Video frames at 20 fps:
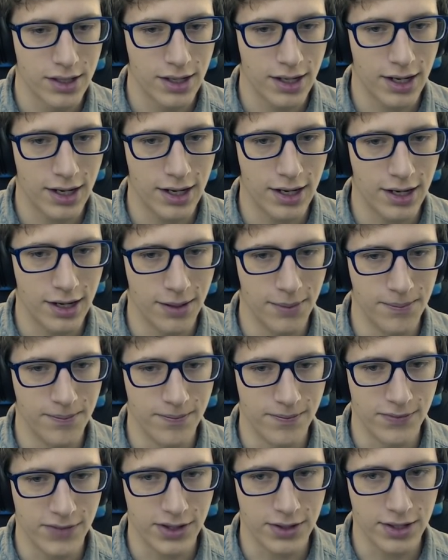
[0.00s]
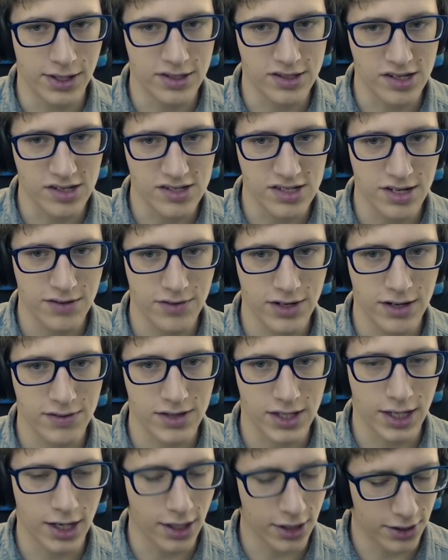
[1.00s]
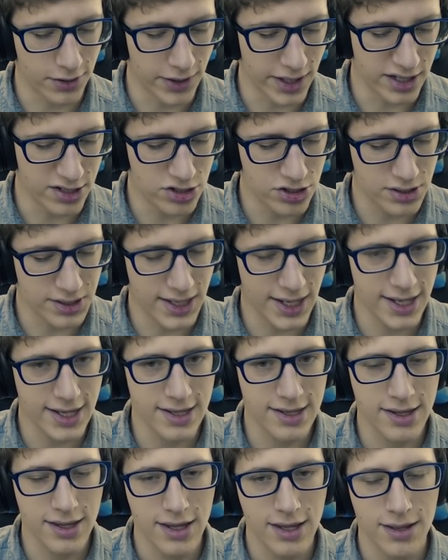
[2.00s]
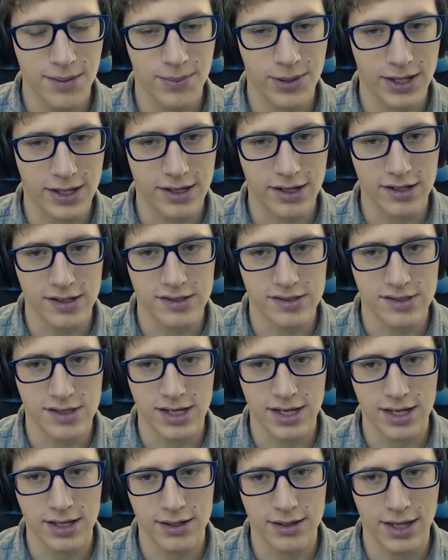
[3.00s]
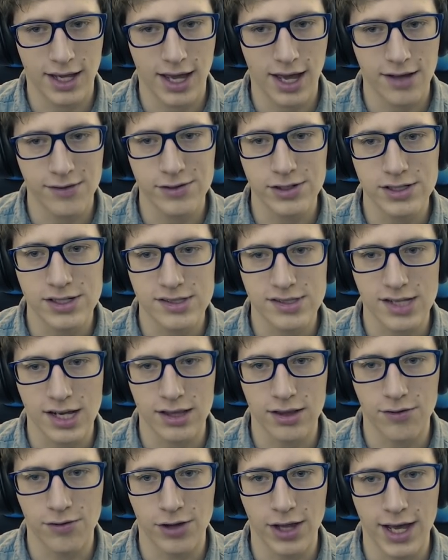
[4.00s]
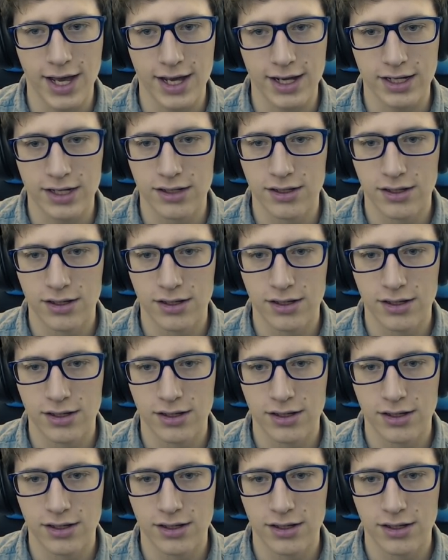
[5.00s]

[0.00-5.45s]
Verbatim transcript: It doesn't even have the coloration yet, because they haven't designed the flag.